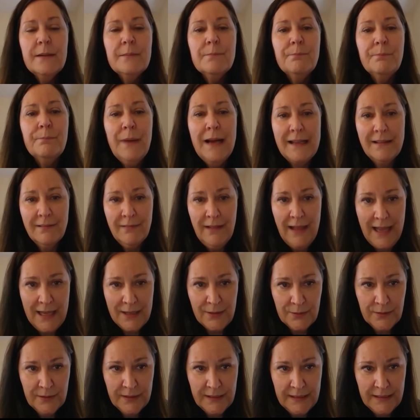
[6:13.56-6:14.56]

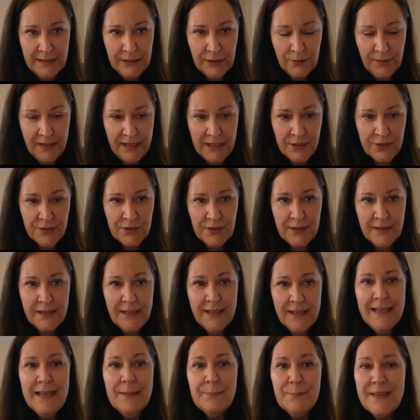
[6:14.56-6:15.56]
bilateral integration,
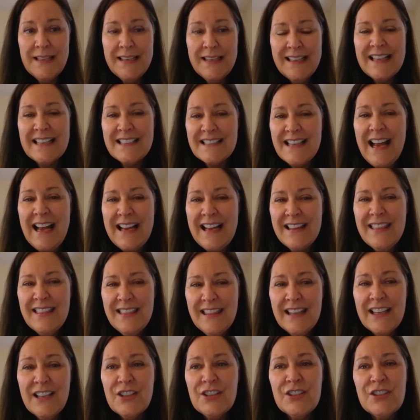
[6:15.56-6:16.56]
because I
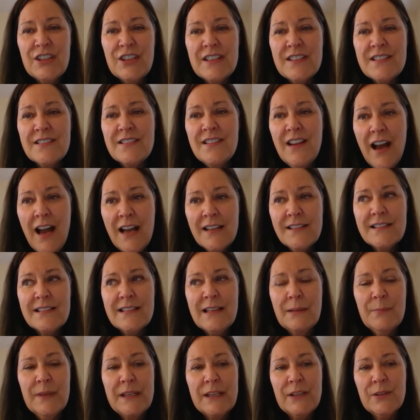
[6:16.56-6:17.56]
think she's not
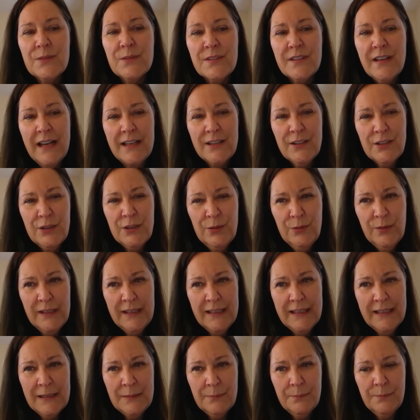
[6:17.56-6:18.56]
somebody who's not tuning
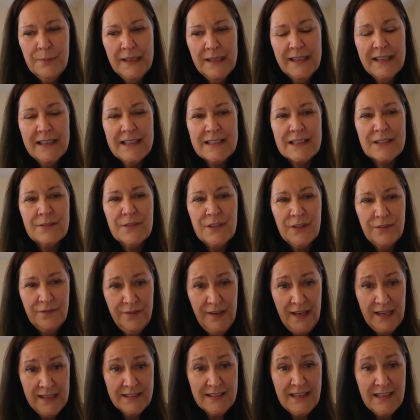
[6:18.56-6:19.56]
in because of
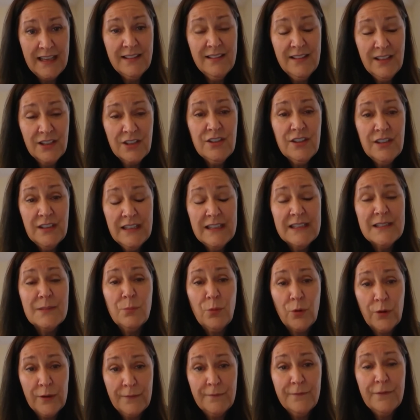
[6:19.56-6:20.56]
defense. I think she needs
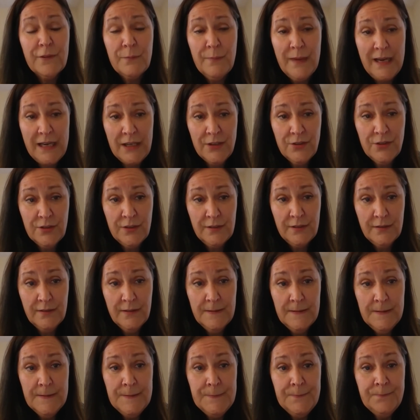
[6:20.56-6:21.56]
more information.
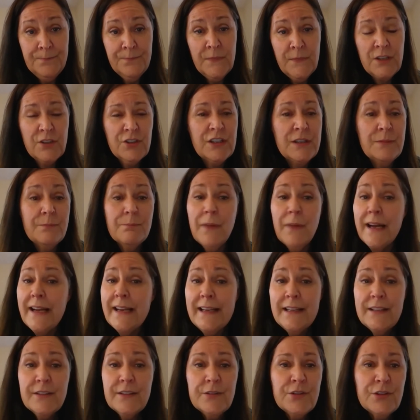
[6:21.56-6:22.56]
She
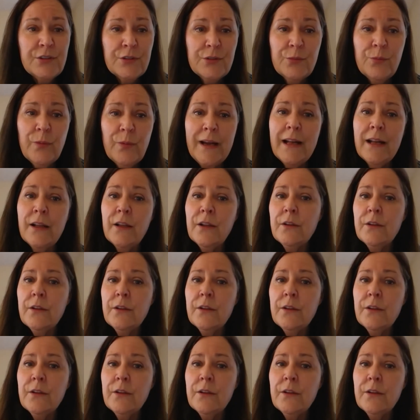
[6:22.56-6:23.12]
might do well.